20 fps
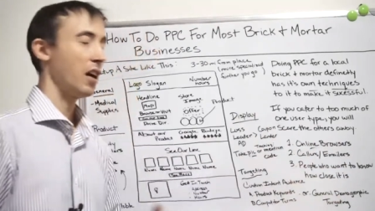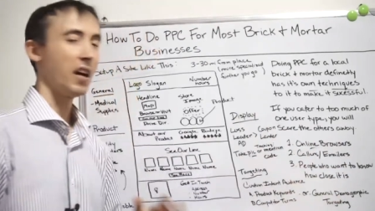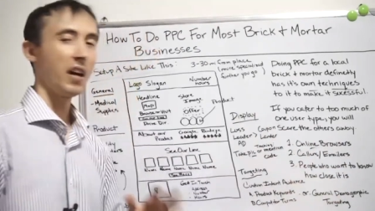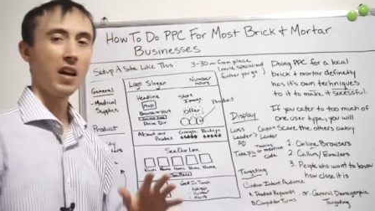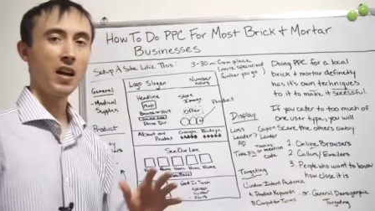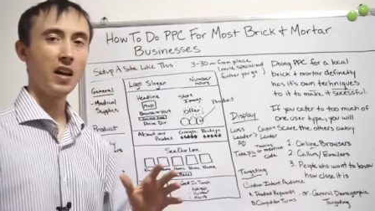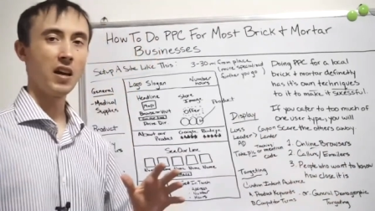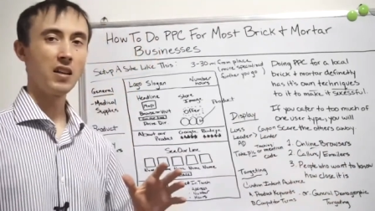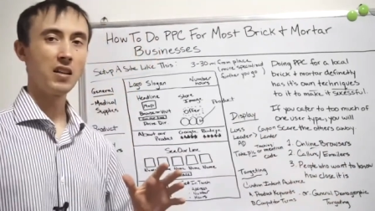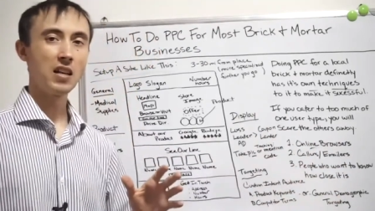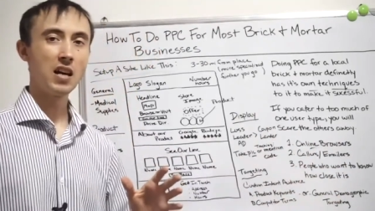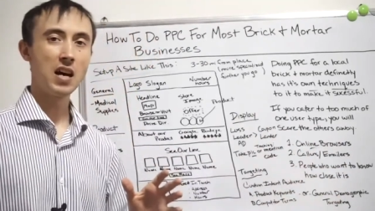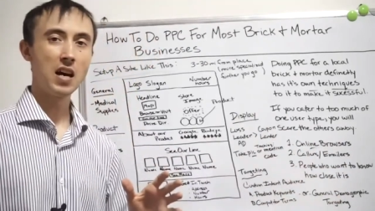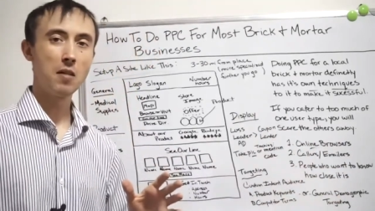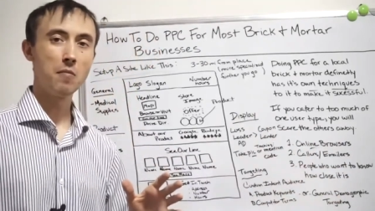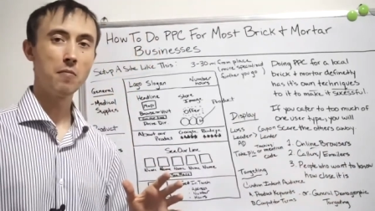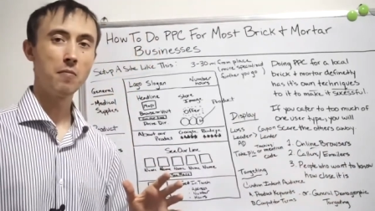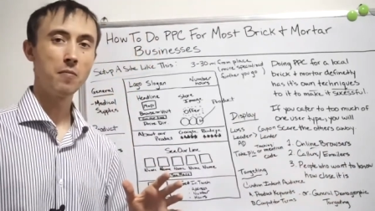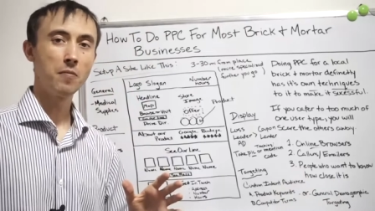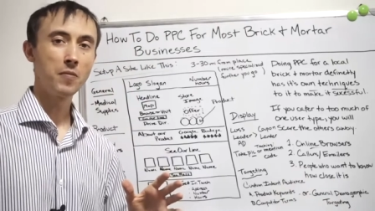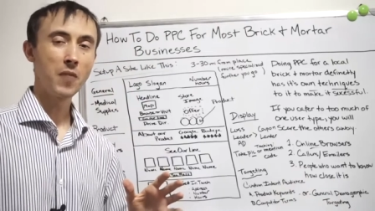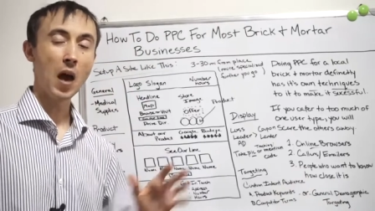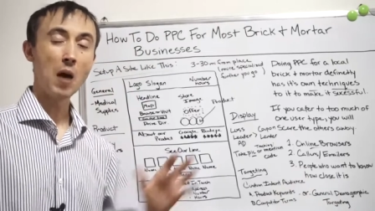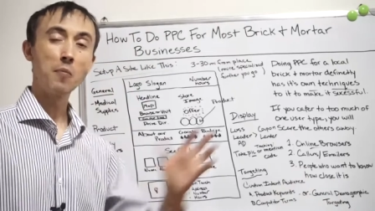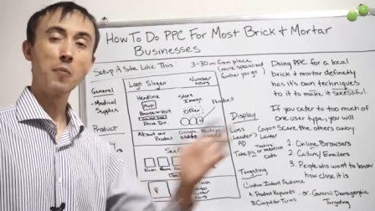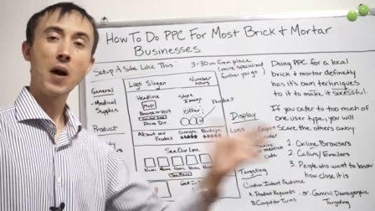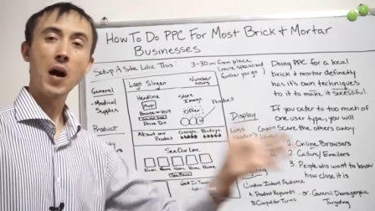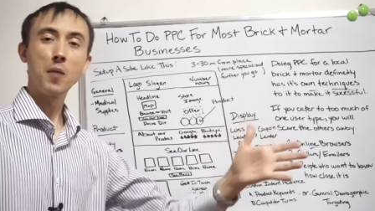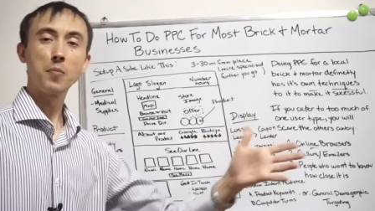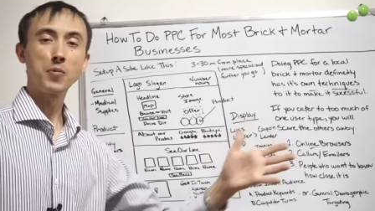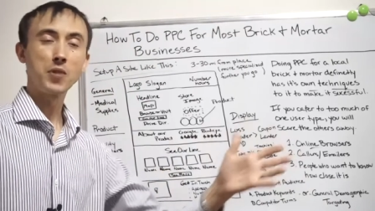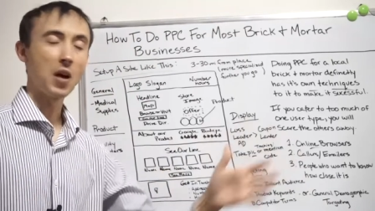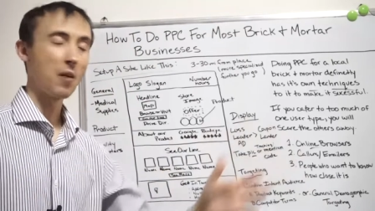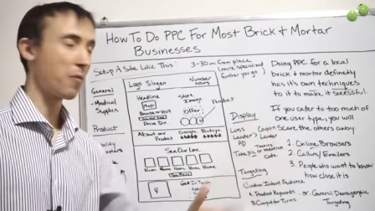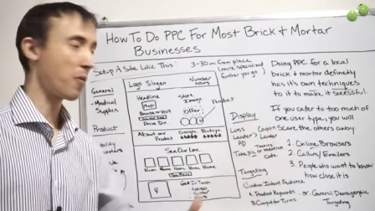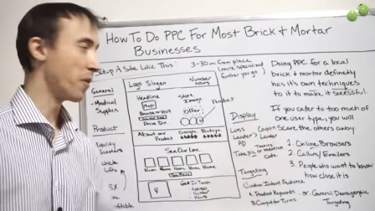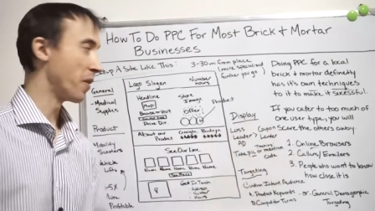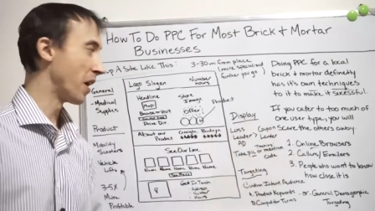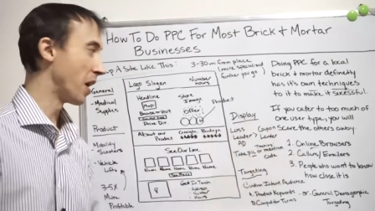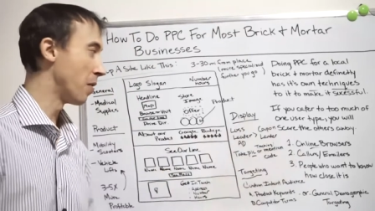and that pops
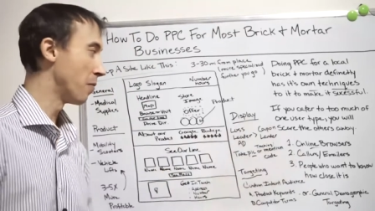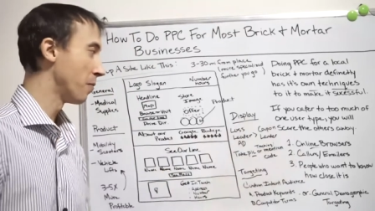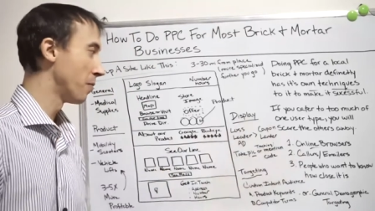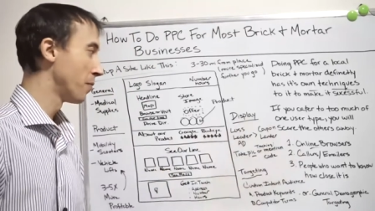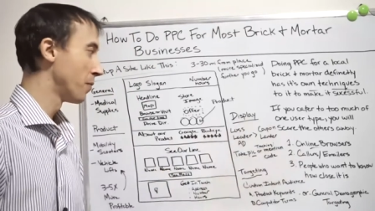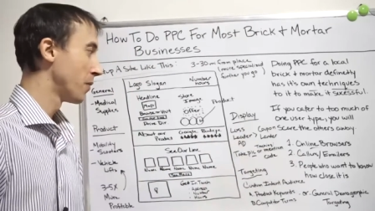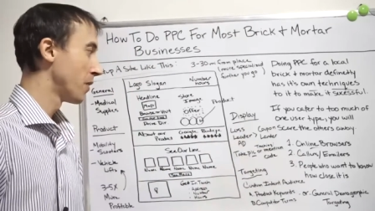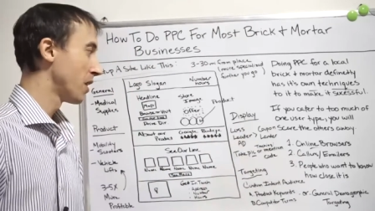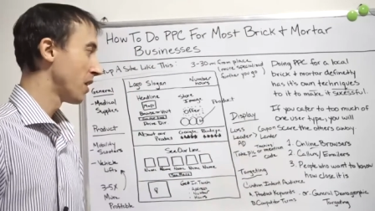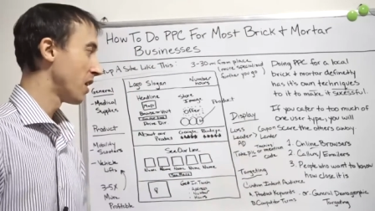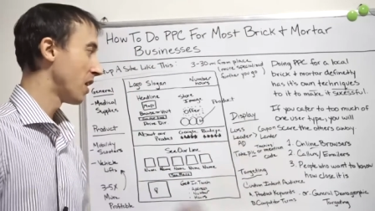up for them.